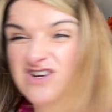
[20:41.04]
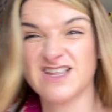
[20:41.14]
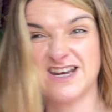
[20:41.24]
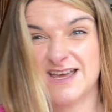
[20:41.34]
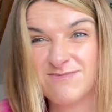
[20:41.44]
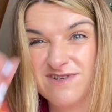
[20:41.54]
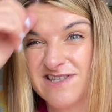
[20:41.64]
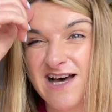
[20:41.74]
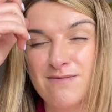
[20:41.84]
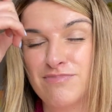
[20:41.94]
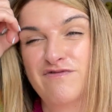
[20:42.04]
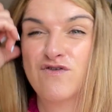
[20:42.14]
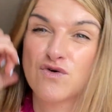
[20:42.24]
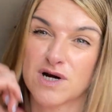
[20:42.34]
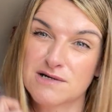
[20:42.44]
named that
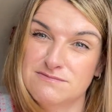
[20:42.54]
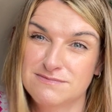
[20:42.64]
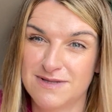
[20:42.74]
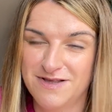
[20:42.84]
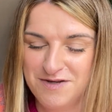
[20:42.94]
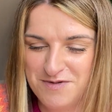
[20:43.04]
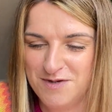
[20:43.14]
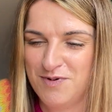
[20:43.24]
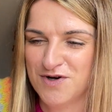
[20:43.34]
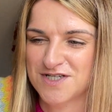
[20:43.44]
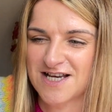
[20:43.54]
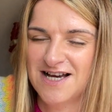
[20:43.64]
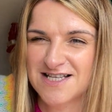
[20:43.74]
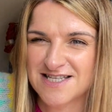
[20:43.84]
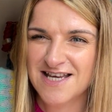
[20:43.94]
before the
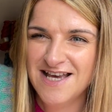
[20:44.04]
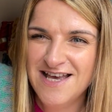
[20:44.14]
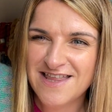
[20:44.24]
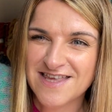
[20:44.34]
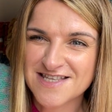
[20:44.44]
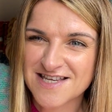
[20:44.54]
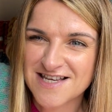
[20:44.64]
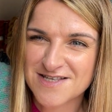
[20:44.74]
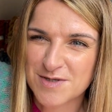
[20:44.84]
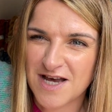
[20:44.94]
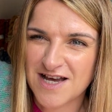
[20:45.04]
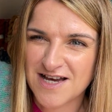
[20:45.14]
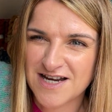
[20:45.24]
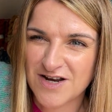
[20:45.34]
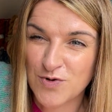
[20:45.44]
podcast. This is
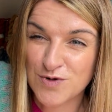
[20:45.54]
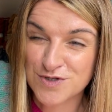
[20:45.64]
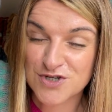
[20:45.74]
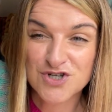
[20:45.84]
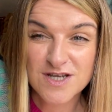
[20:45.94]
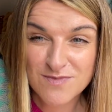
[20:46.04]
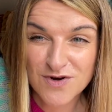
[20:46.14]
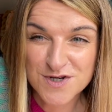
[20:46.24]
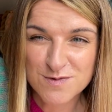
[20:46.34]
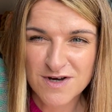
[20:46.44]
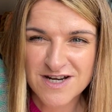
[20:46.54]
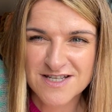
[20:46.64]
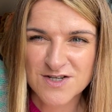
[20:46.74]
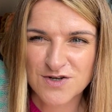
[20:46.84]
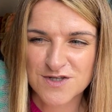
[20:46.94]
an old treat box one.
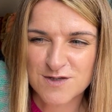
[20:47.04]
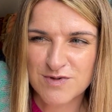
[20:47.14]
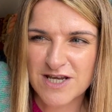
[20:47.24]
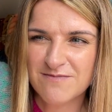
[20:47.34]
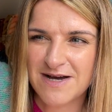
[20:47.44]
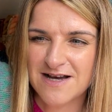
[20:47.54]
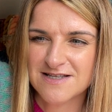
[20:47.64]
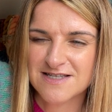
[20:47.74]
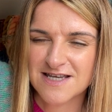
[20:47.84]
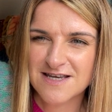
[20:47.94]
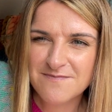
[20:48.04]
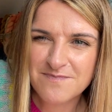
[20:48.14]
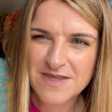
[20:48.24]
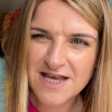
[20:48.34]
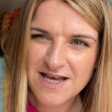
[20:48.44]
It's called Spring Pansy,
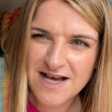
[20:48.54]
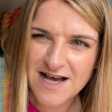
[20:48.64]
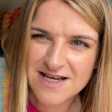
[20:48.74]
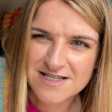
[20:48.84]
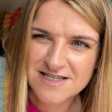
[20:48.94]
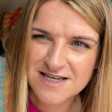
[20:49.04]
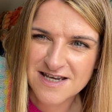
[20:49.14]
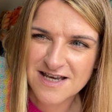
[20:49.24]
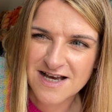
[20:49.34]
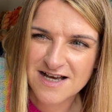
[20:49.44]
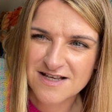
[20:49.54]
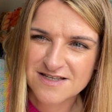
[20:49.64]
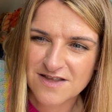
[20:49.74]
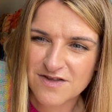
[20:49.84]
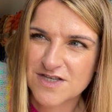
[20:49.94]
and it has
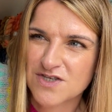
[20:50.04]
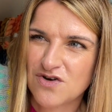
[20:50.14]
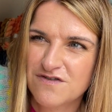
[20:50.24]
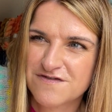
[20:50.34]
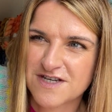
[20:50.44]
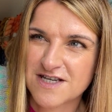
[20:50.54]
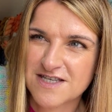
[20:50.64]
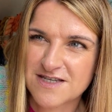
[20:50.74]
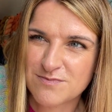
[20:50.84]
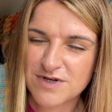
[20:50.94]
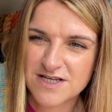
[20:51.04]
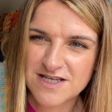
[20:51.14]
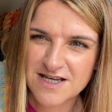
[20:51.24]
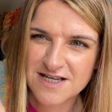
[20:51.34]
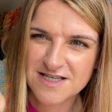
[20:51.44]
the softest,
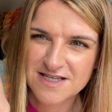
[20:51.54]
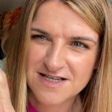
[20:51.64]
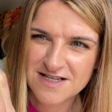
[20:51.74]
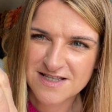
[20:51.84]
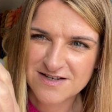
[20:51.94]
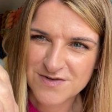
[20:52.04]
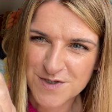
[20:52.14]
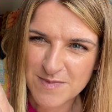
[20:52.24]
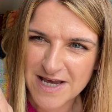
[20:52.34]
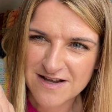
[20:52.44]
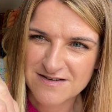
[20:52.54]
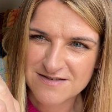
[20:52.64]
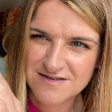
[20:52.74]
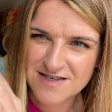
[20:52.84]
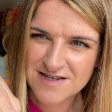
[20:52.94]
prettiest little
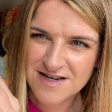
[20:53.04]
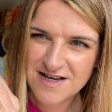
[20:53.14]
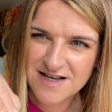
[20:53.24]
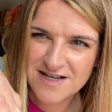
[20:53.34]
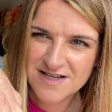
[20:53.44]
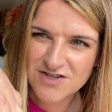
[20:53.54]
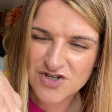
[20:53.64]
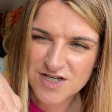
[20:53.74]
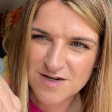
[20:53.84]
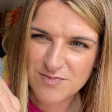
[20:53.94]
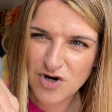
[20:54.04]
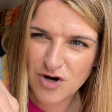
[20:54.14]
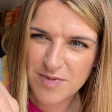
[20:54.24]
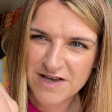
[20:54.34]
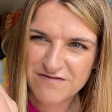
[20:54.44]
speckles. So just a
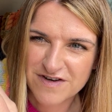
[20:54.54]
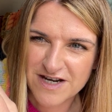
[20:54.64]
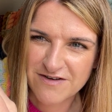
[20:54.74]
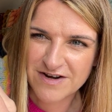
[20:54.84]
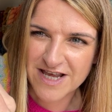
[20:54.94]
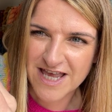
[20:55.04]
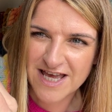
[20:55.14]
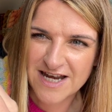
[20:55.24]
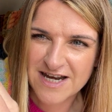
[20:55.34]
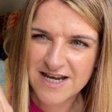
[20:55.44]
pop every now and again.